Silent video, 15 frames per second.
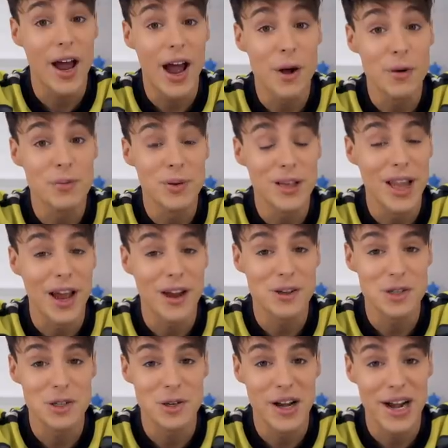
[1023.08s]
I would be lying
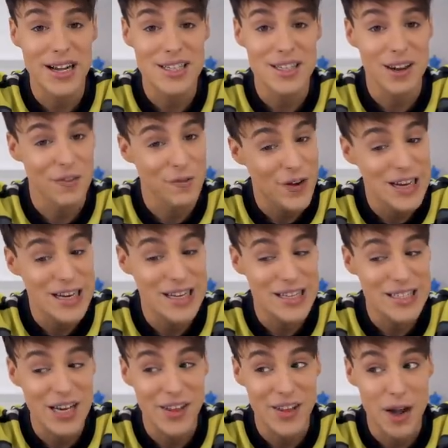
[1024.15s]
to you guys if I didn't
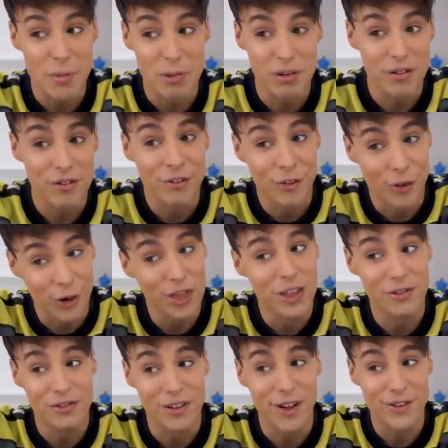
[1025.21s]
say that I prefer
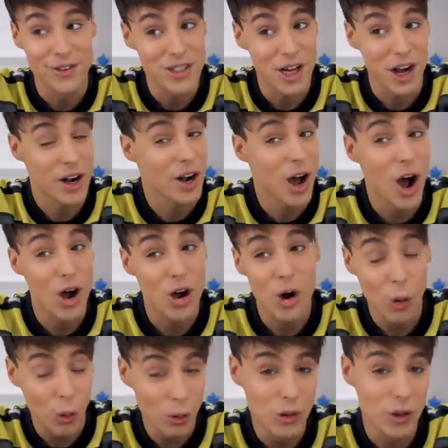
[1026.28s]
the 5-star a
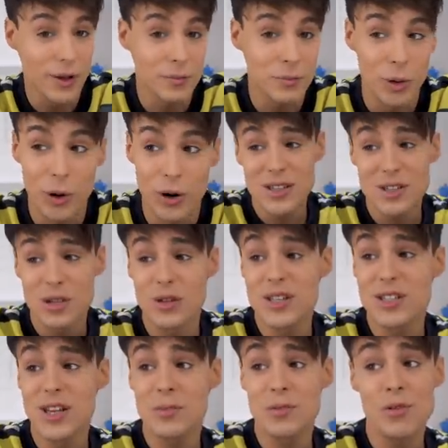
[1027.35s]
whole lot more. So
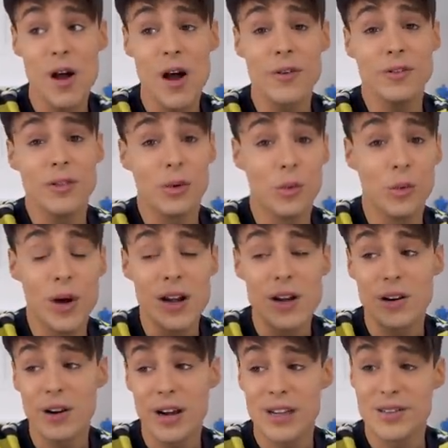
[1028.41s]
this time around, the
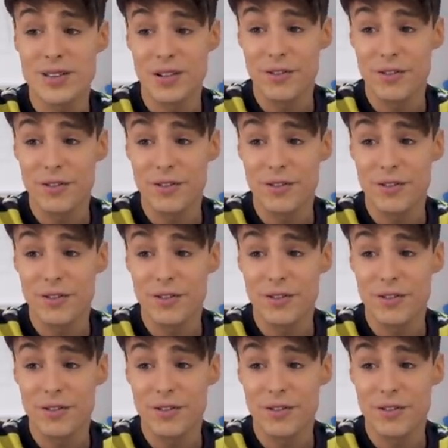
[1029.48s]
winner is the